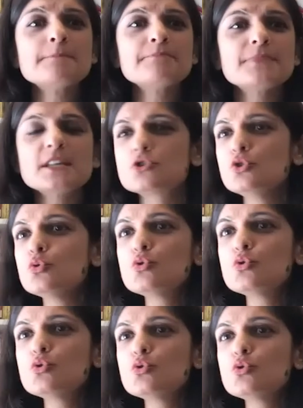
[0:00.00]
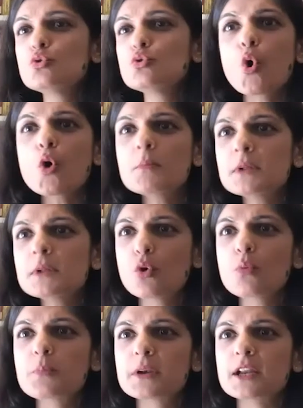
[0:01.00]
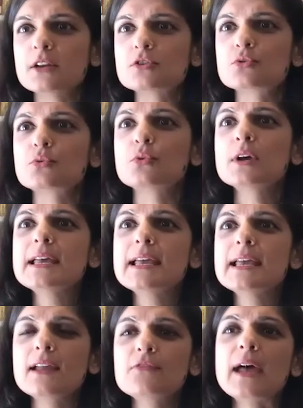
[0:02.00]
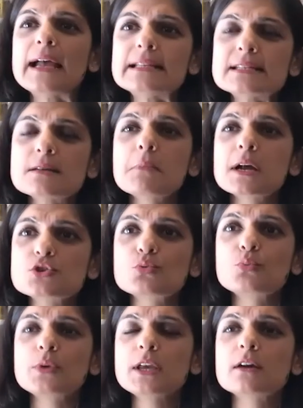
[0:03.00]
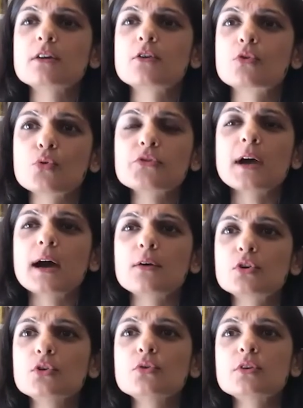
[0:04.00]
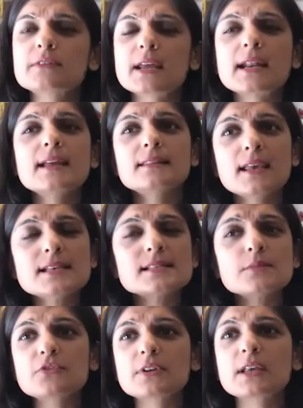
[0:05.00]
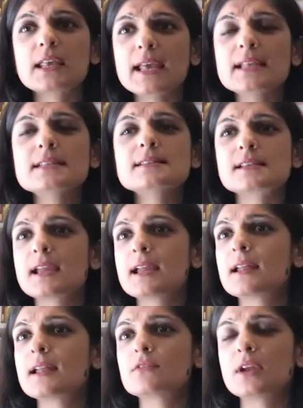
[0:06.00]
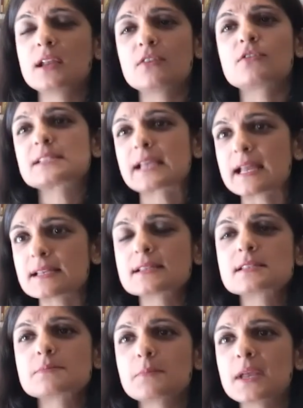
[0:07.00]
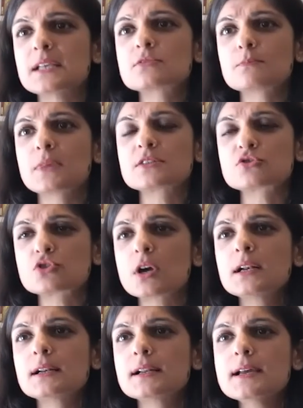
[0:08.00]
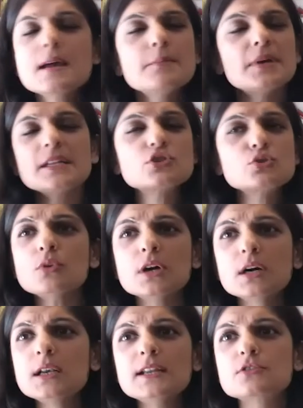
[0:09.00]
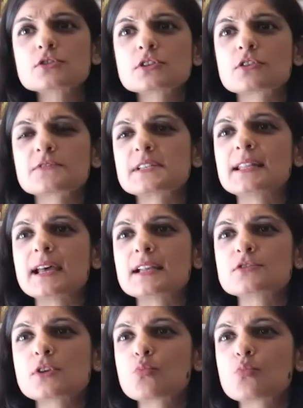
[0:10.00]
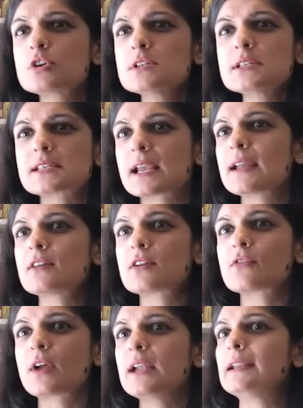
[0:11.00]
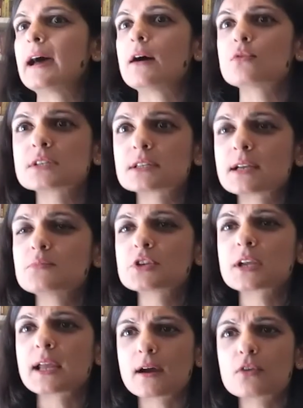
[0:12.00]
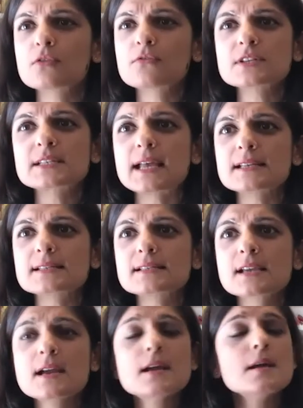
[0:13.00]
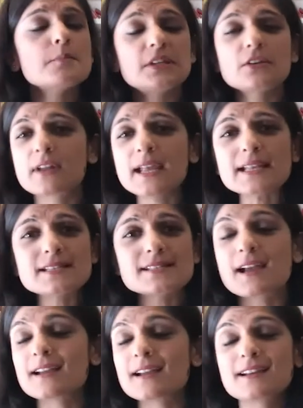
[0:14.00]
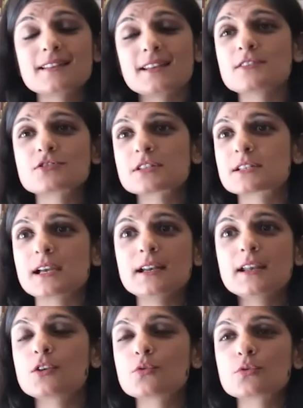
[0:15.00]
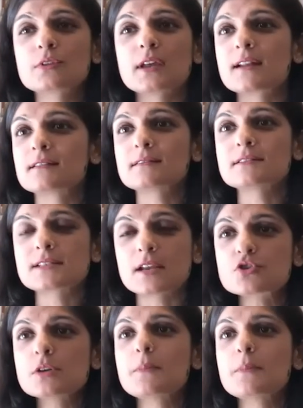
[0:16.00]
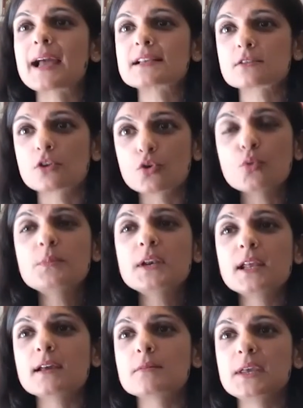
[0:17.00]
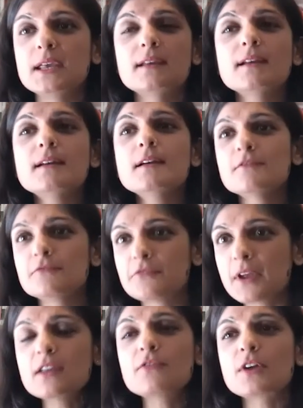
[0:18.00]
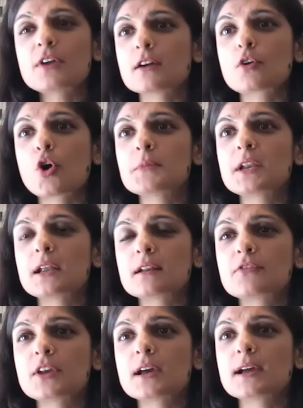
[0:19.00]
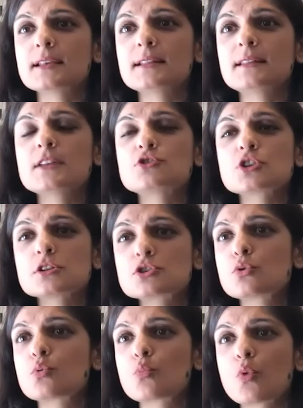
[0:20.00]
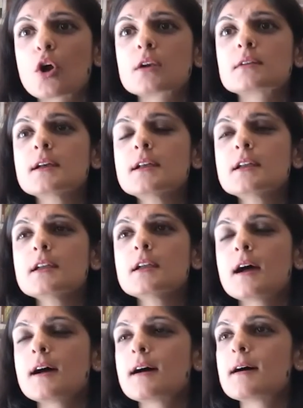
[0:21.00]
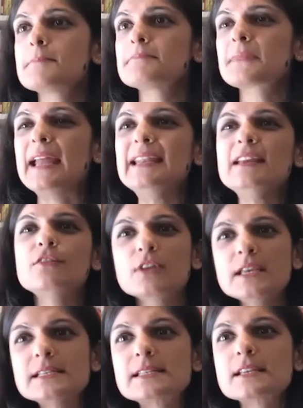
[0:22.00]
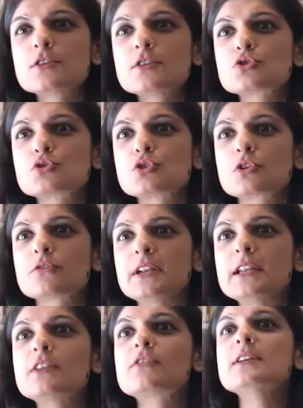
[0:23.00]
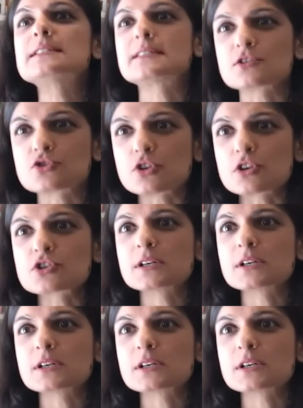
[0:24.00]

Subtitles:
this new normal that we're reopening to, if that's a much weaker growth outlook, then I think some of the gains in risk assets may struggle. But it's too early to sort of say that. So I wouldn't say that right now is the time to get out of risk assets. But the rate side, I think, is just telling you that central banks globally are being very, very accommodative here. I think they just don't want any reason to sort of increase the structural